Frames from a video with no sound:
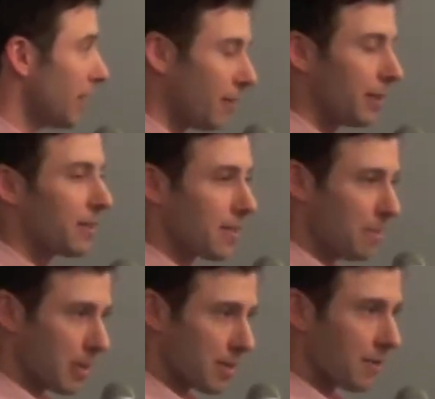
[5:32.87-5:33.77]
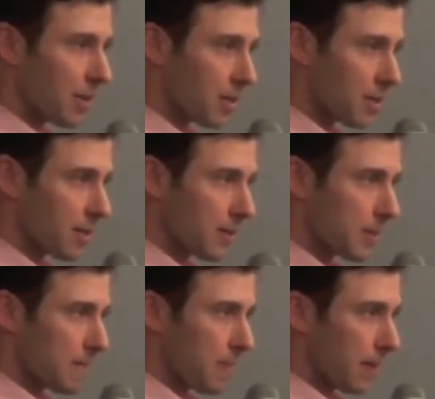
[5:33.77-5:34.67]
There he is in the midst of us.
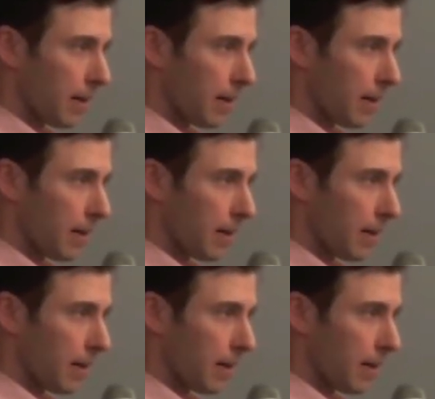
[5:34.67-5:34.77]
Amen.